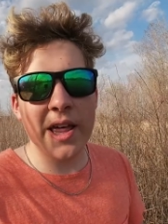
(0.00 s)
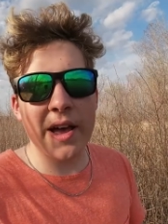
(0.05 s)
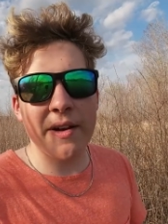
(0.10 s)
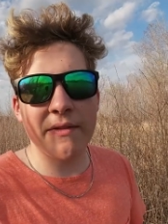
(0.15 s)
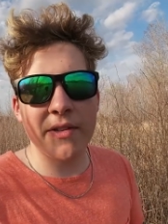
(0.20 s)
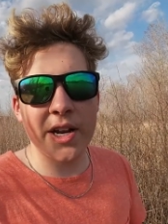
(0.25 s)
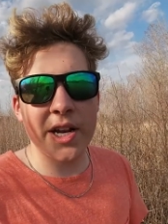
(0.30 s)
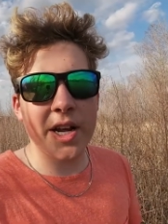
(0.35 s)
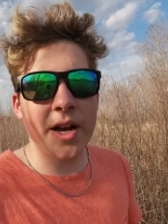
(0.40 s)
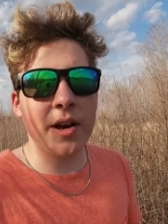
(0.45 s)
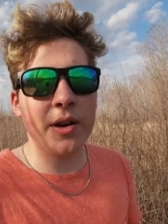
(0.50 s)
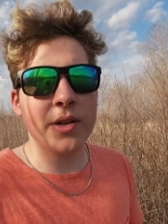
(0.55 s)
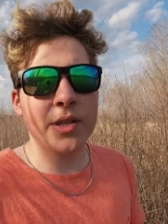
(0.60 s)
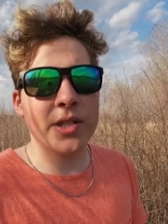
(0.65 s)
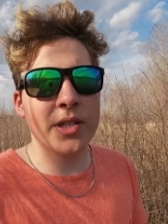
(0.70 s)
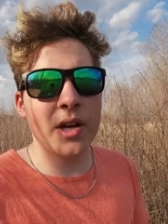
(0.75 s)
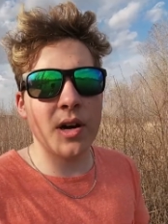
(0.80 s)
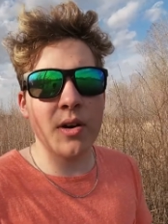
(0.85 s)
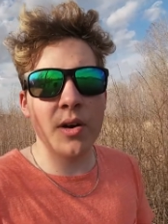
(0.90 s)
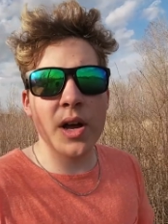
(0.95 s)
that video,
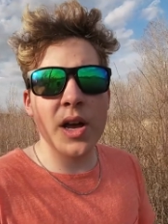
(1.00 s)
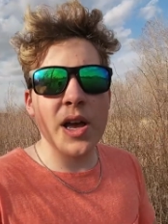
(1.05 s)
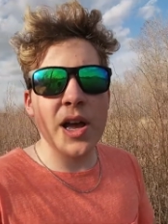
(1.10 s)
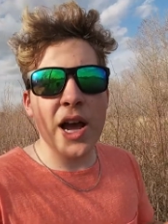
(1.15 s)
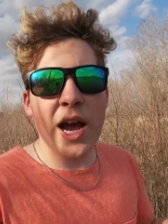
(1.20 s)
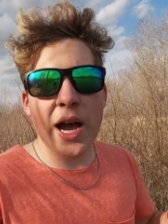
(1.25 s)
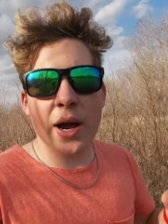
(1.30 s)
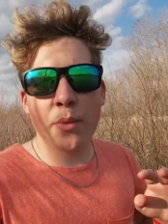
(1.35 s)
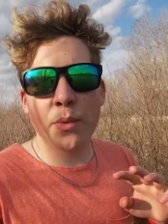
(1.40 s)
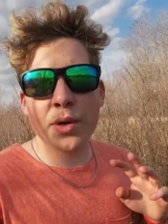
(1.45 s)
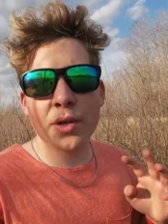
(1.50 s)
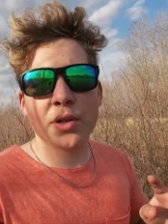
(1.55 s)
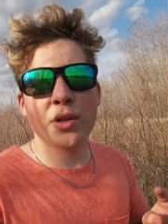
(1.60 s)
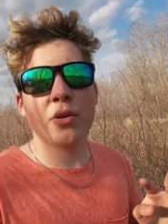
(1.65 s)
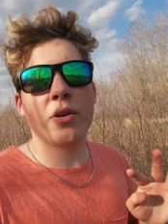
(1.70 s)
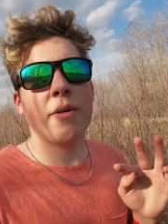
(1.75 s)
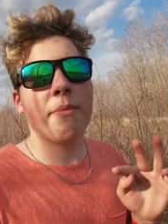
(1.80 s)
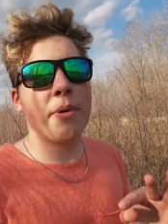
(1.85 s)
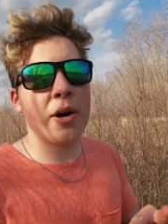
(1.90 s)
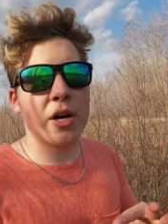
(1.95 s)
so I will
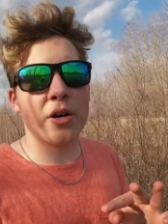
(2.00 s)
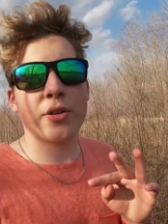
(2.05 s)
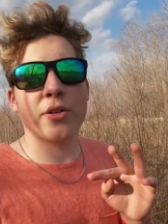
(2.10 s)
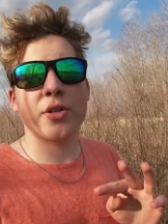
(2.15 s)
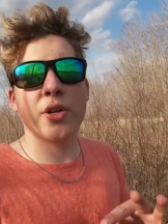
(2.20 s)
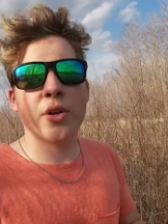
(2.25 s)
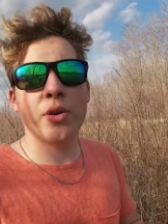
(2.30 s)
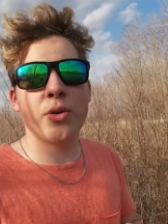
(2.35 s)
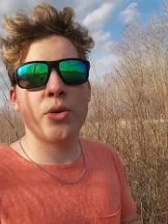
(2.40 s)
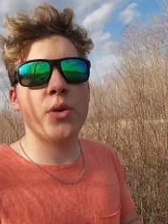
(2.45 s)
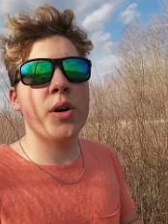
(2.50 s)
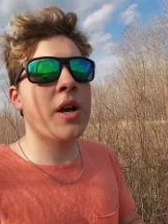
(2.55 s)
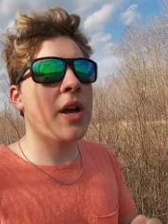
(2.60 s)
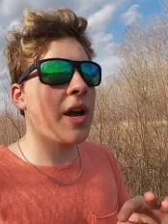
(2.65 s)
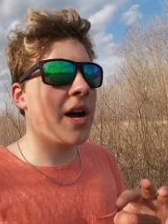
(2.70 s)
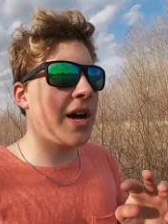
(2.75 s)
do a part two.